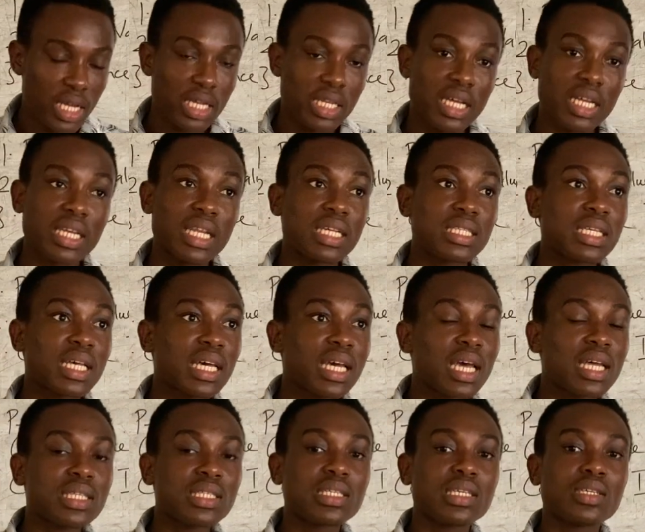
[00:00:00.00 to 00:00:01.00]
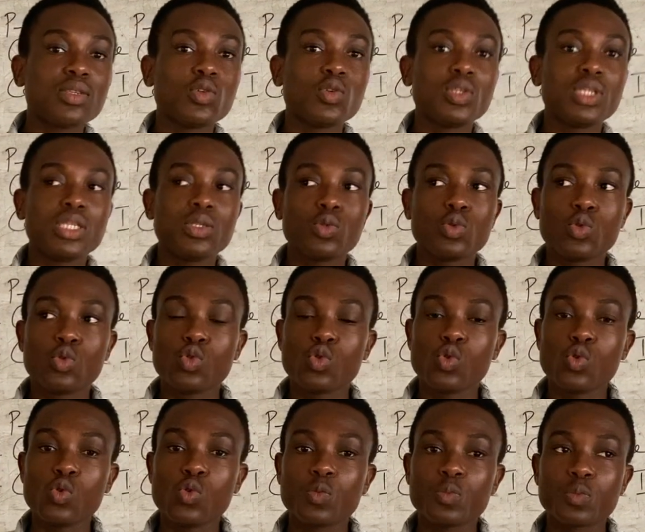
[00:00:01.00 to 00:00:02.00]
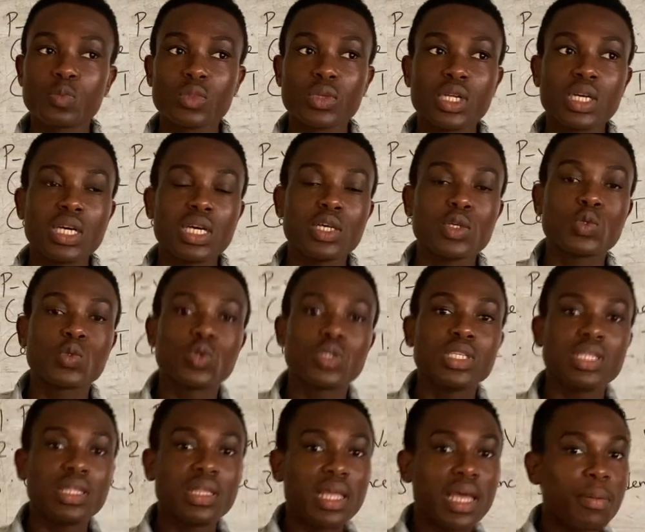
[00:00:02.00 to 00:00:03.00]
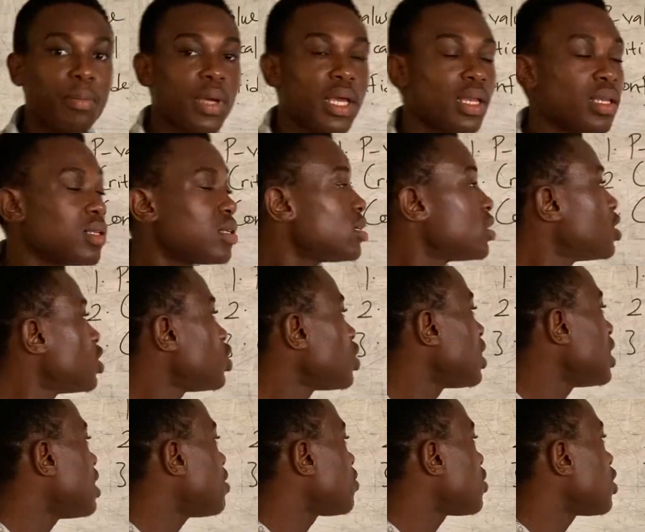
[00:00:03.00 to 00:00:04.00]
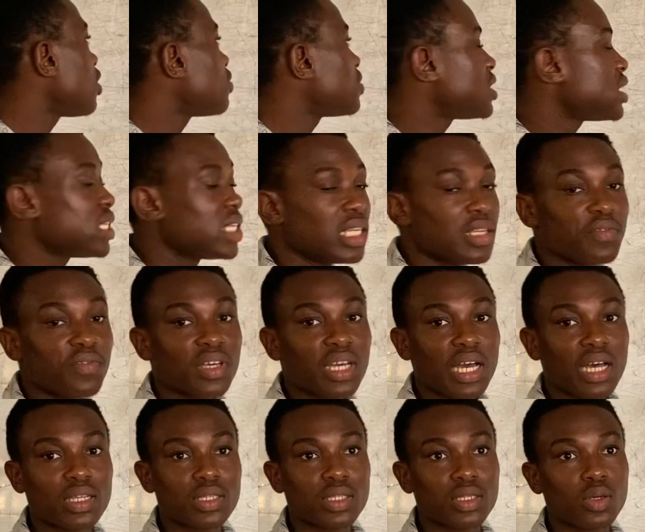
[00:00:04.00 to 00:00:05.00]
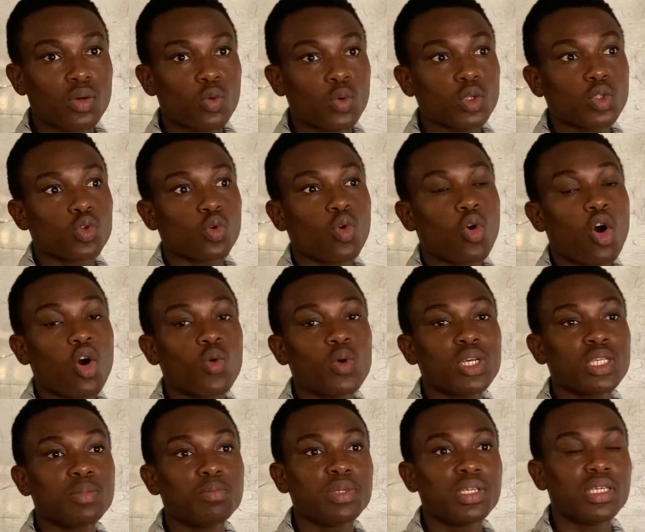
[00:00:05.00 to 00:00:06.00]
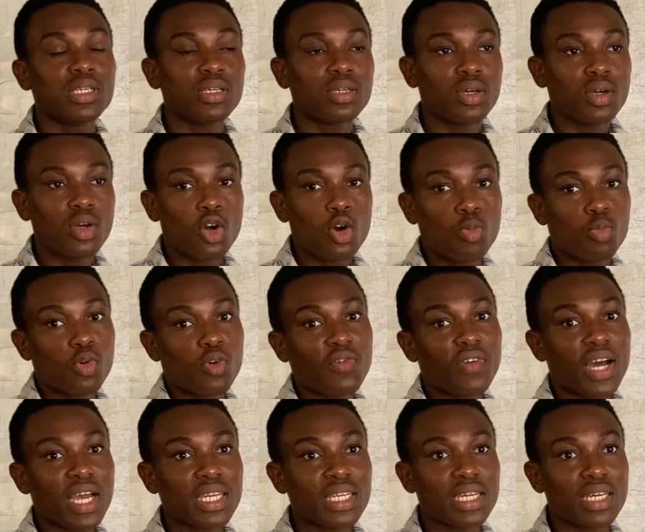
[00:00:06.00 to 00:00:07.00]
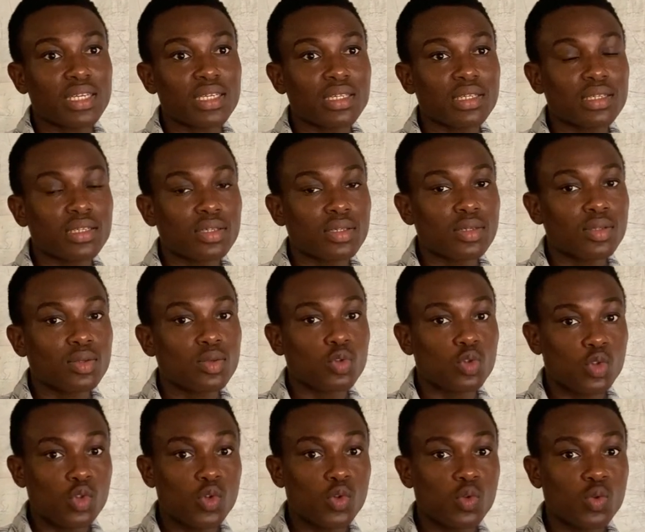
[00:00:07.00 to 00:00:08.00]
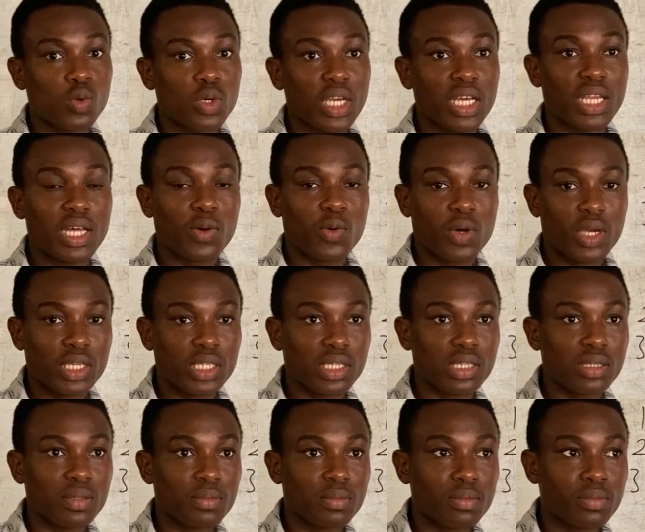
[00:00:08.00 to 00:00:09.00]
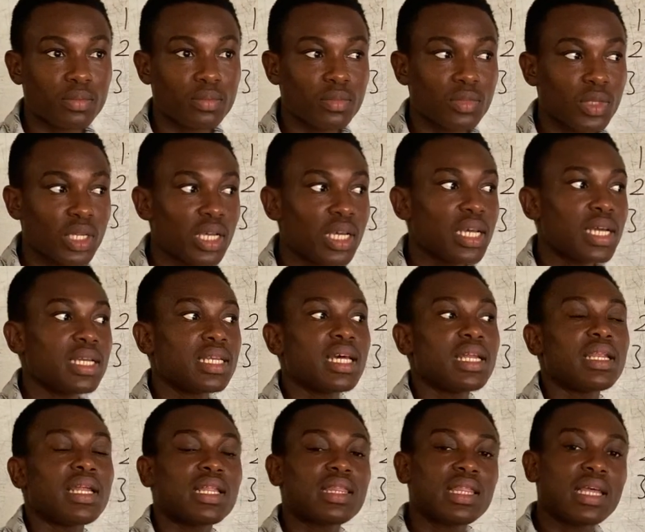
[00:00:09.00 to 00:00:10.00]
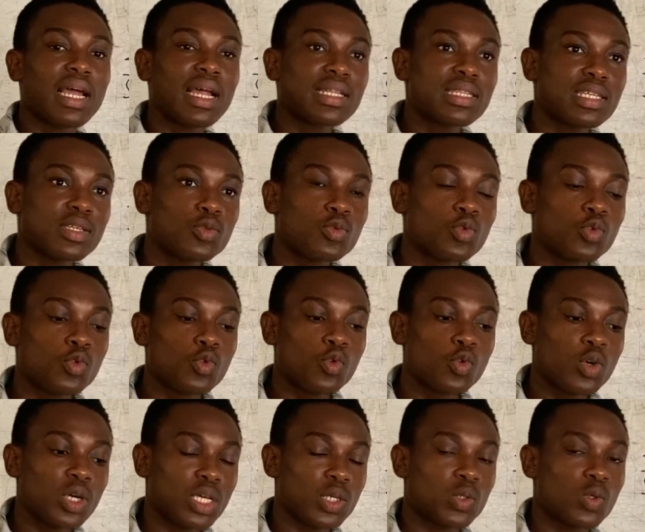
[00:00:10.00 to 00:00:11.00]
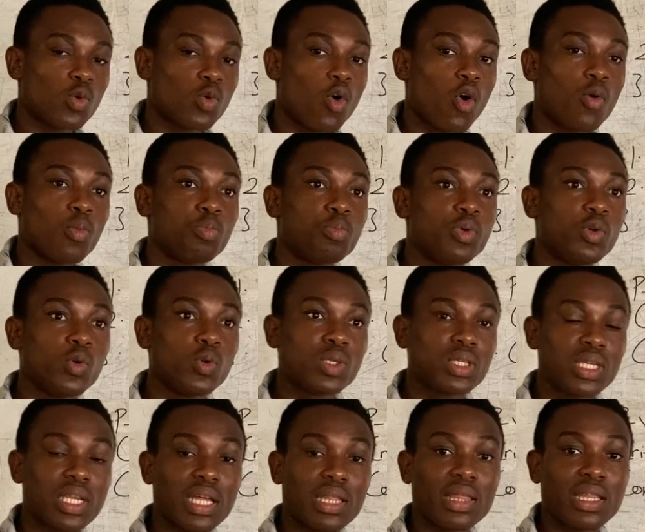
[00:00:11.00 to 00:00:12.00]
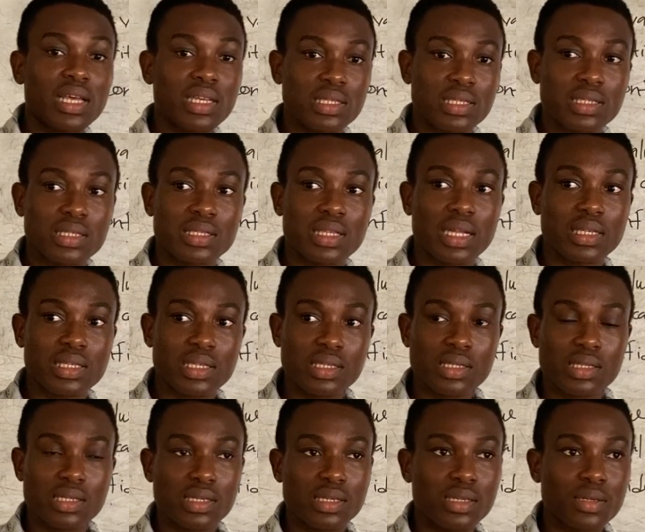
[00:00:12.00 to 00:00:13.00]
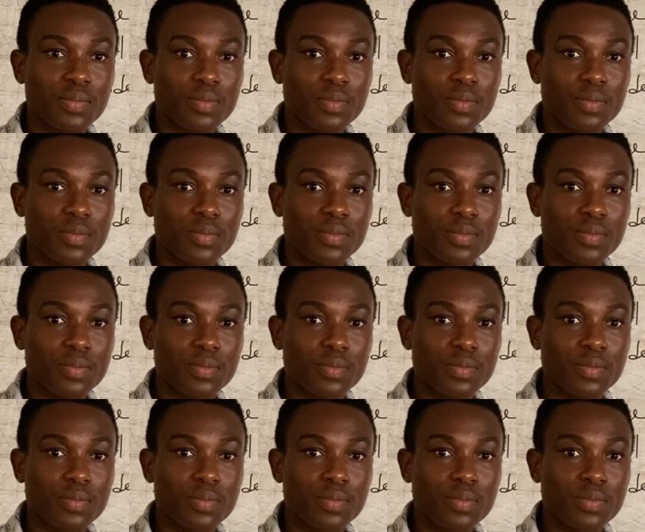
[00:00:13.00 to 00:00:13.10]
Then the second thing you need to do is to determine your level of significance, which will always be provided to you in a question. Then the third thing to do is to compute the test statistic.